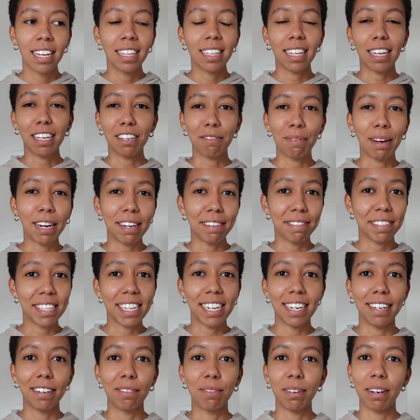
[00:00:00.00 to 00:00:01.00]
that you might have
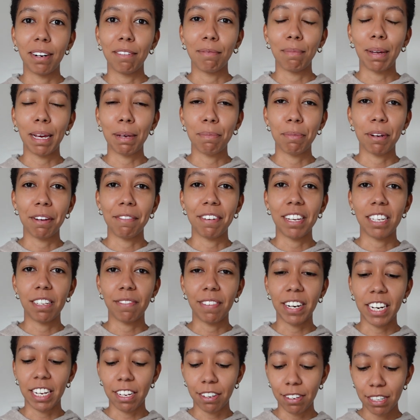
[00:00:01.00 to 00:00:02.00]
seen in one of my previous
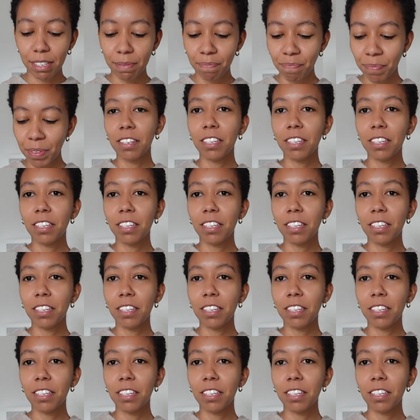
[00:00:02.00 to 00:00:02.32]
videos.